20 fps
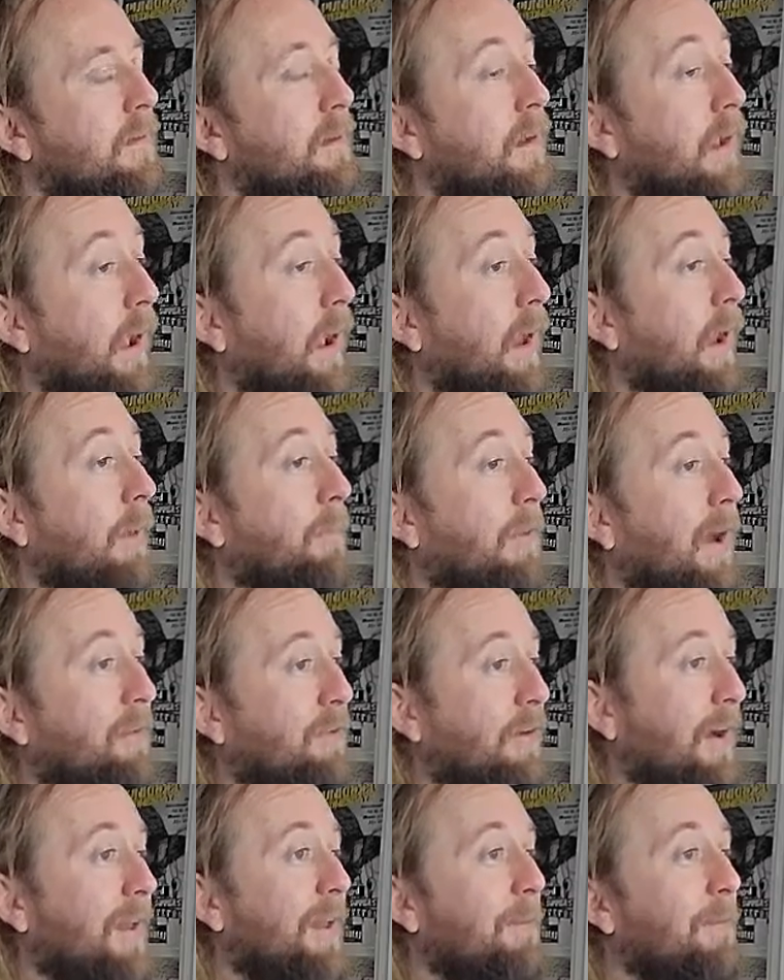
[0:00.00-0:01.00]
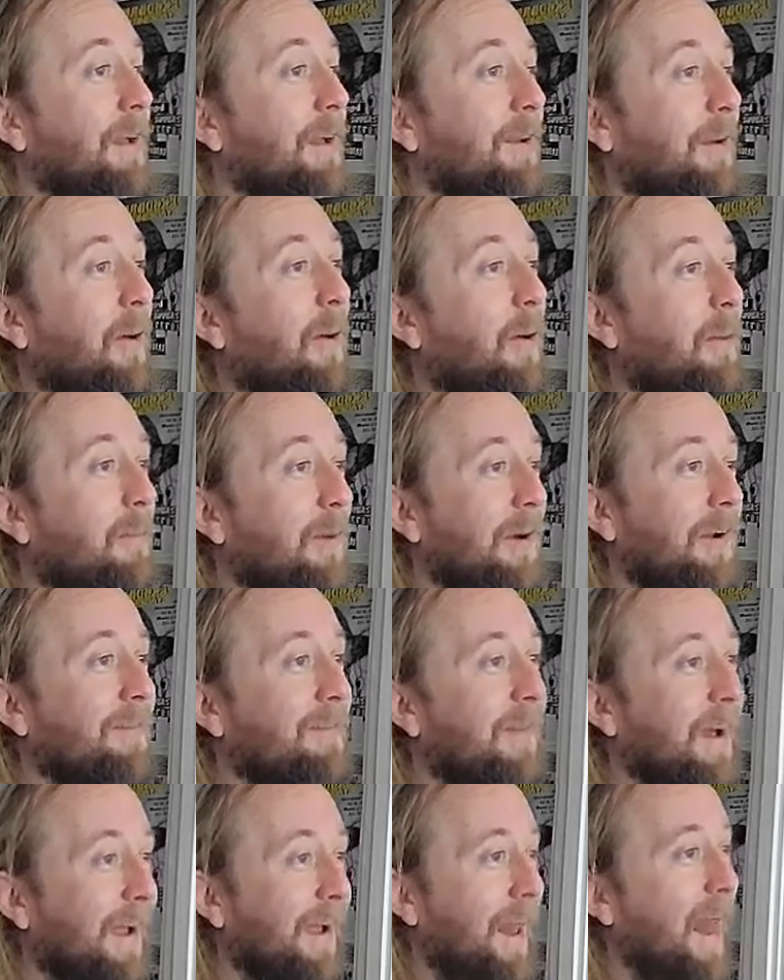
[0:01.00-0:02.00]
And I'm not trying to make your homework
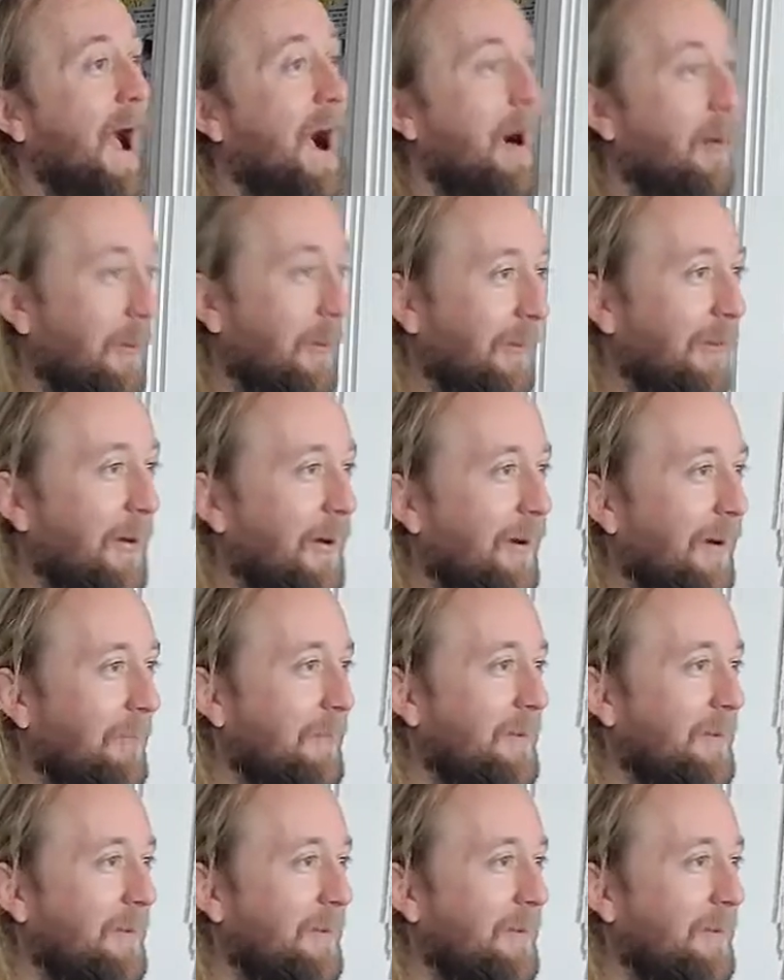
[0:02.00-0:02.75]
like an hour long.